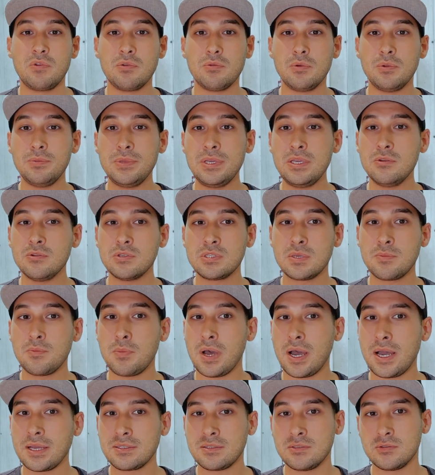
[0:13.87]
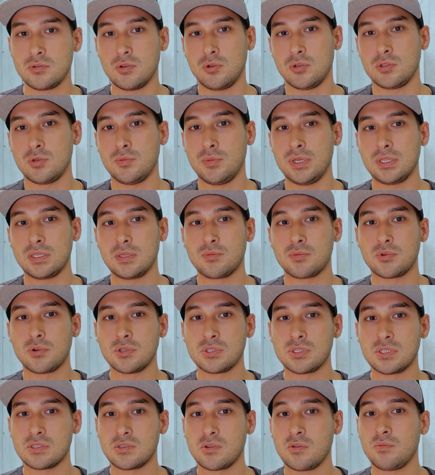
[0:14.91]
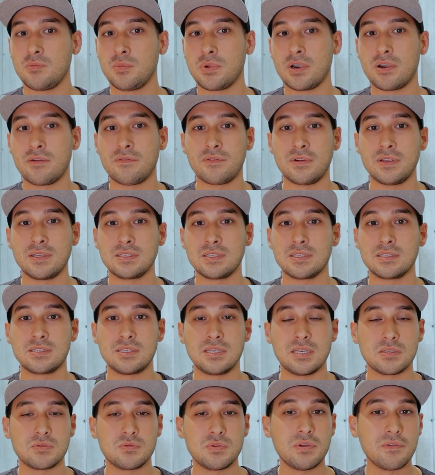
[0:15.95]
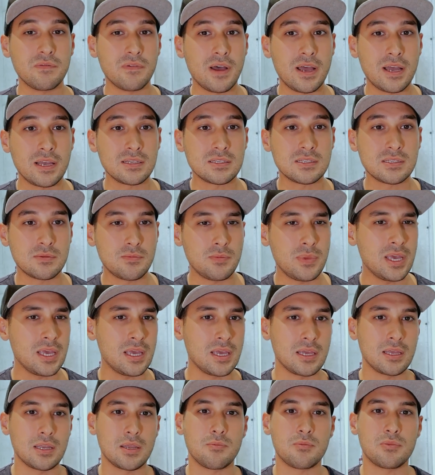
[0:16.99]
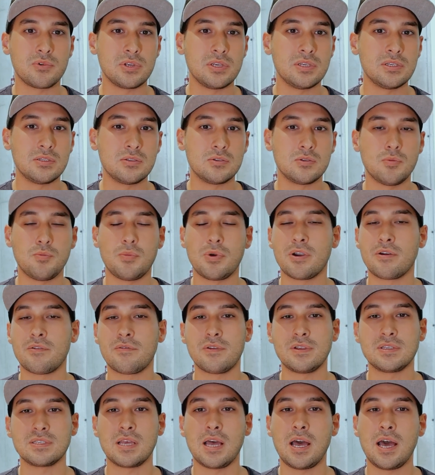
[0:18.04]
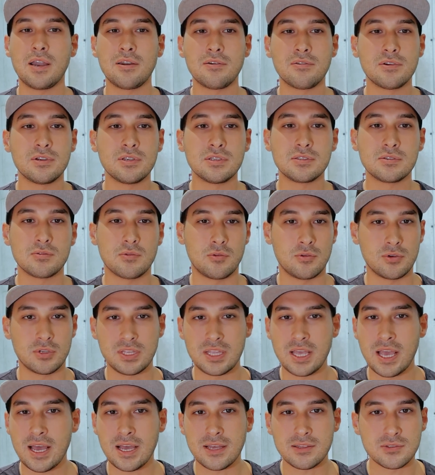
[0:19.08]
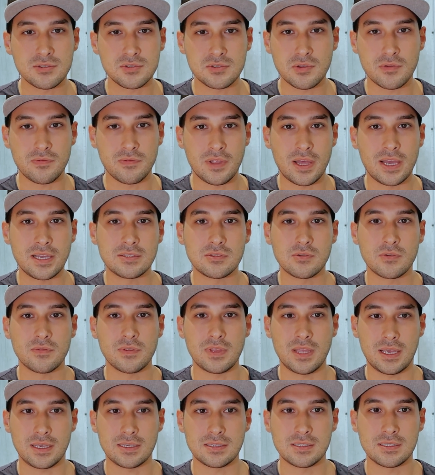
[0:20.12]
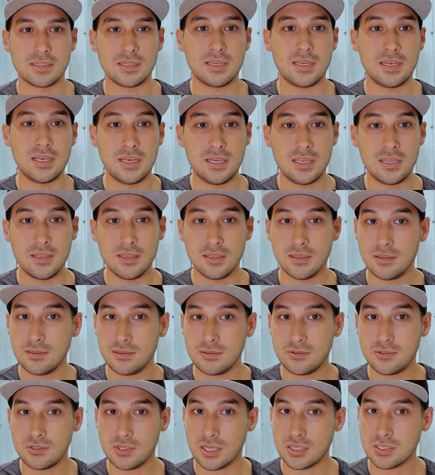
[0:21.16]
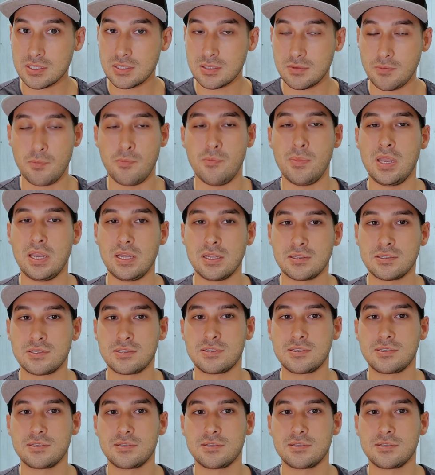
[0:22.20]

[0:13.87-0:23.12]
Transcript: We will be using Python to automate the process of paraphrasing C S V files, making it a breeze to paraphrase hundreds or thousands of lines of text in just minutes.